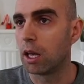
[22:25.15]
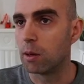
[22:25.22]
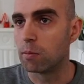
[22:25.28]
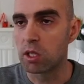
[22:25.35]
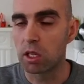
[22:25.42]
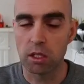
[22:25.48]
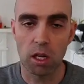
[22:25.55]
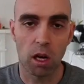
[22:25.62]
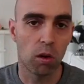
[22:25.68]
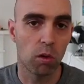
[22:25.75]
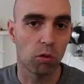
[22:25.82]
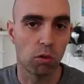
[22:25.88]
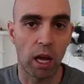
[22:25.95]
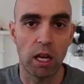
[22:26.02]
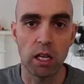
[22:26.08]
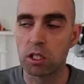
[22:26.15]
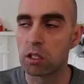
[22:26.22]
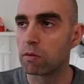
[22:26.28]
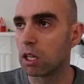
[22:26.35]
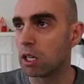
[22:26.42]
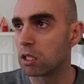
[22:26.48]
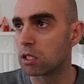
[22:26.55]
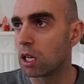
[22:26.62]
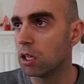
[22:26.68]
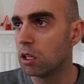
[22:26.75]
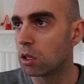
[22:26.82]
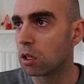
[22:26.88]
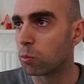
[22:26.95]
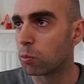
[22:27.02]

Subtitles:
So there's a whole range of things that you can